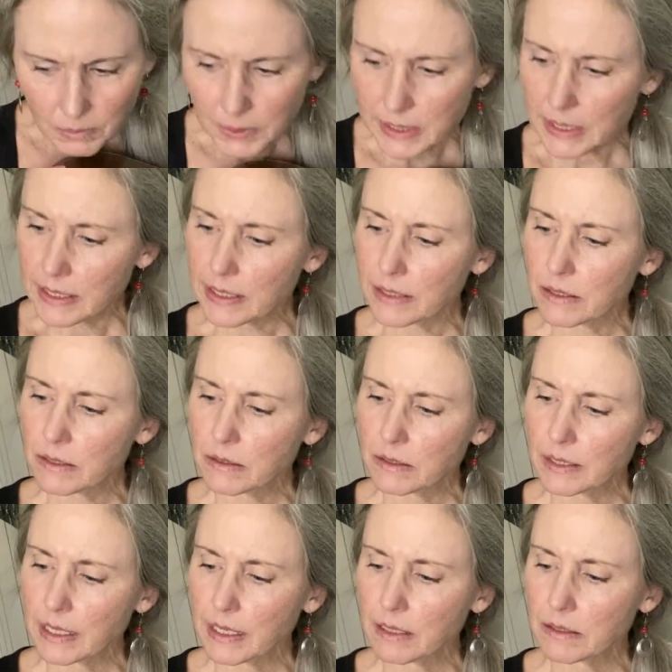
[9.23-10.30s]
was it in
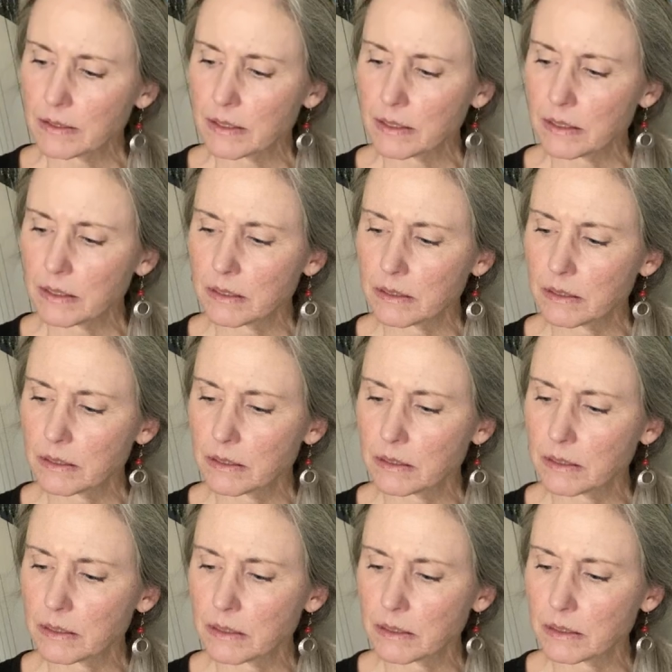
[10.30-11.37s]

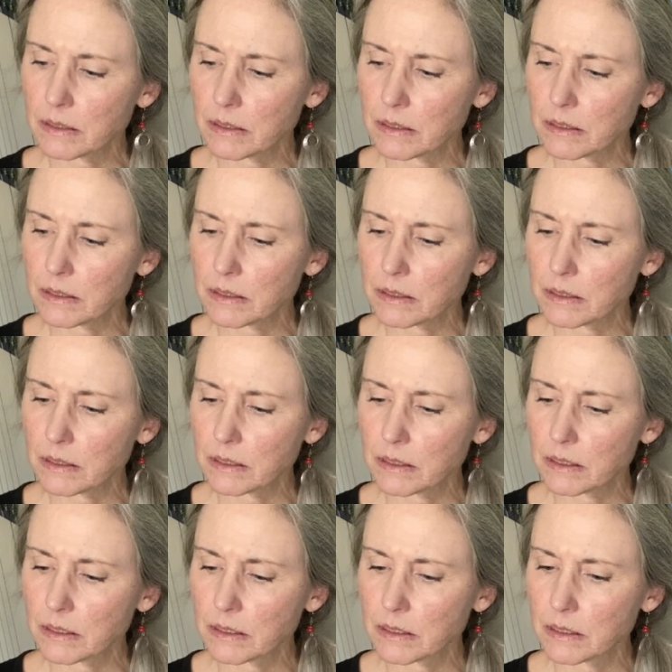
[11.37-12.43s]

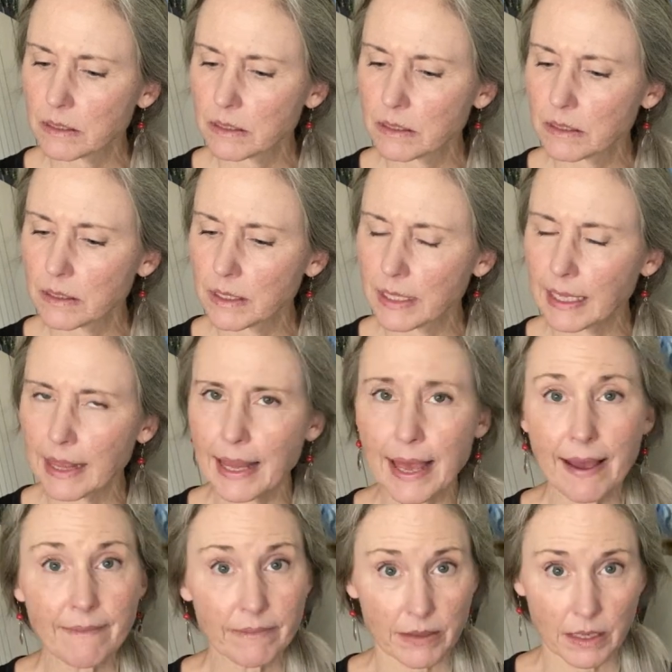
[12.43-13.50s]

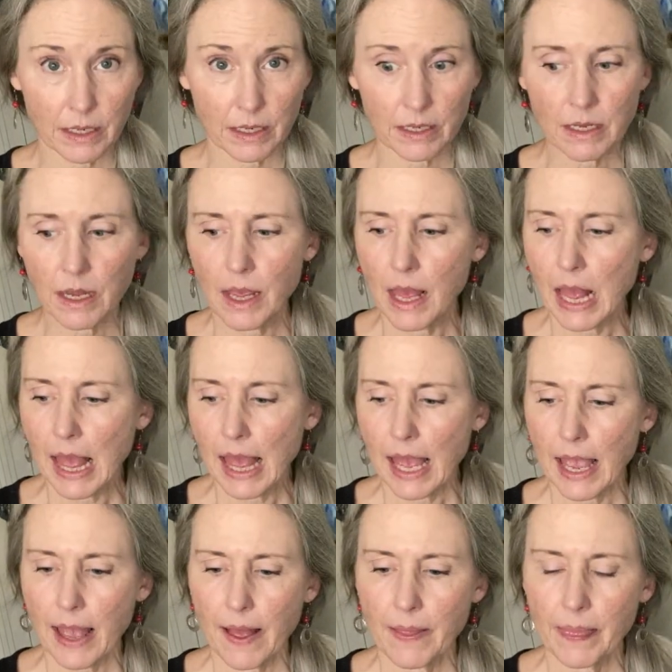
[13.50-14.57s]
2011?
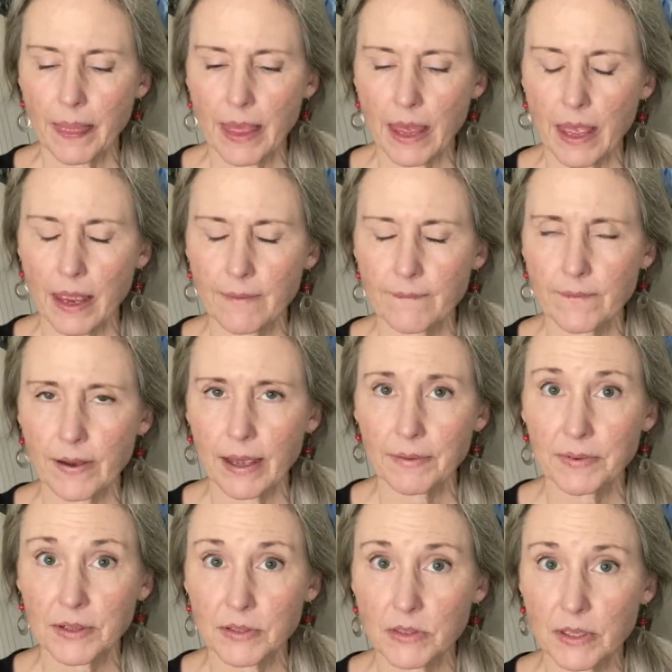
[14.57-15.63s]
And then
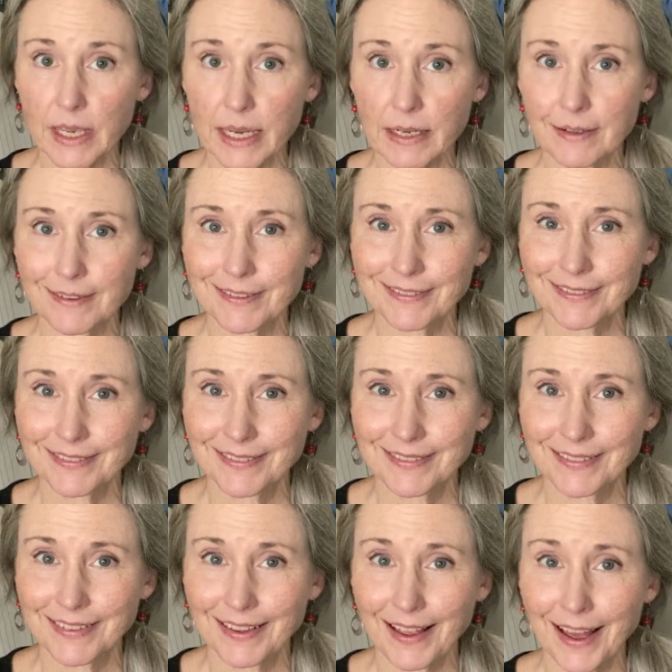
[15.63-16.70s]
5 years later,
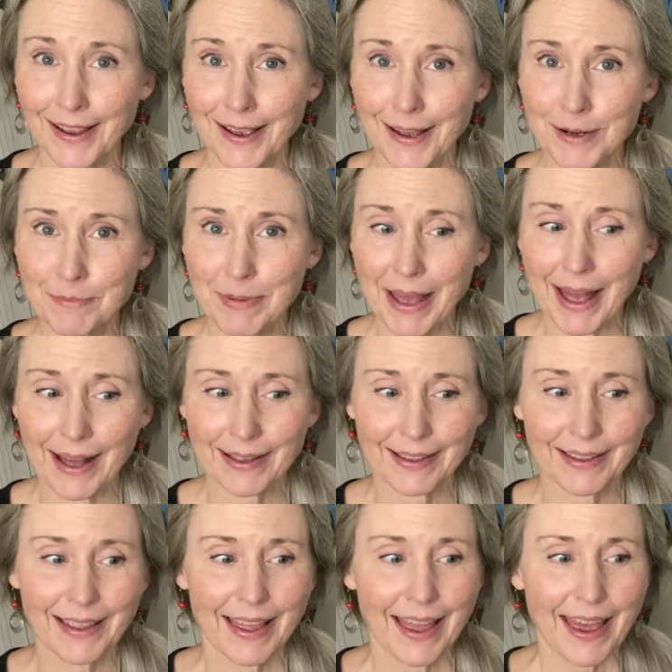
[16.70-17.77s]
I got it
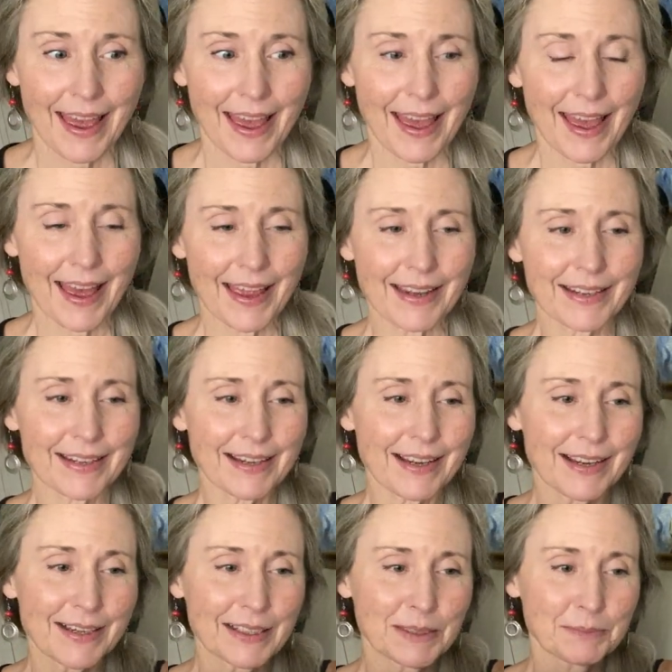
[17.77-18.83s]
back.
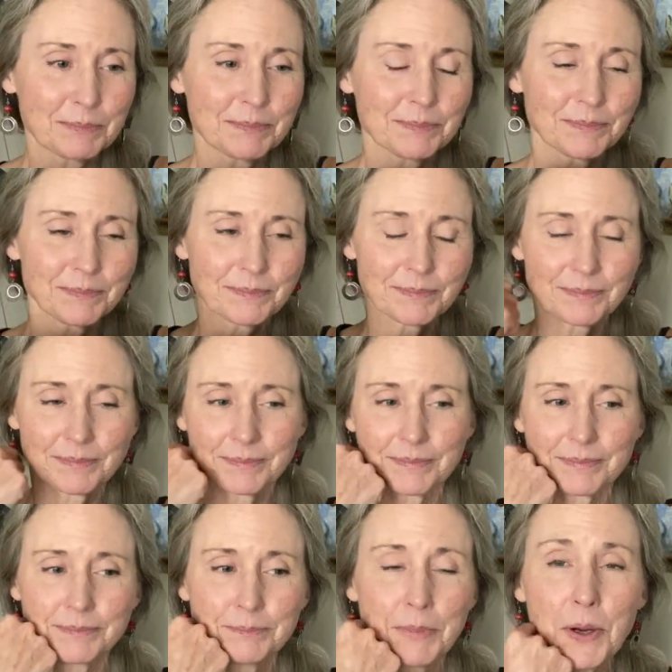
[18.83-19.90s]
And
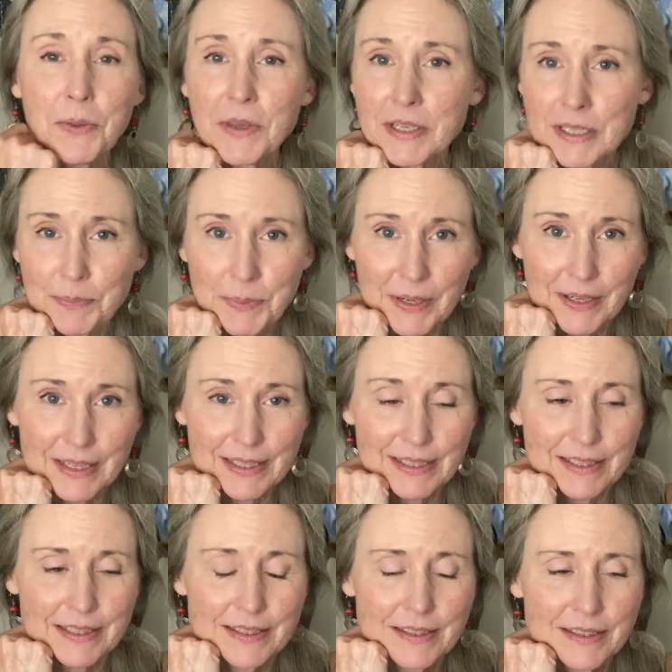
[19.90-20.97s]
both
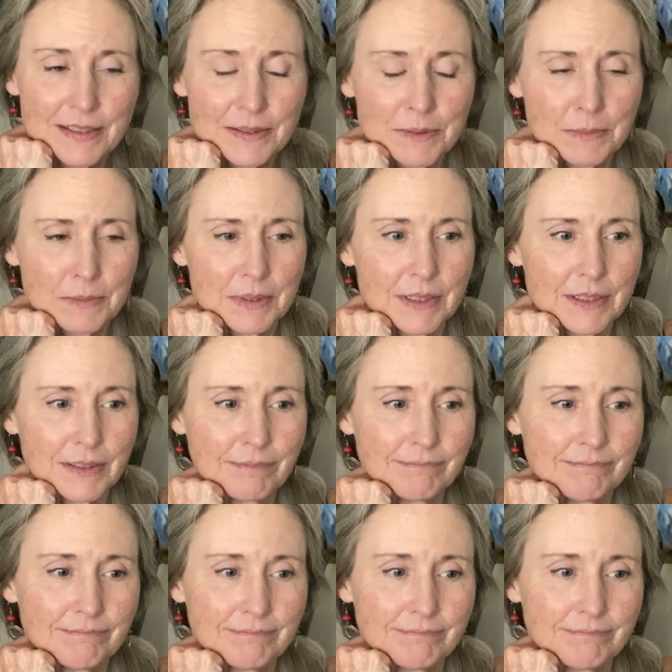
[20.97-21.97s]
experiences were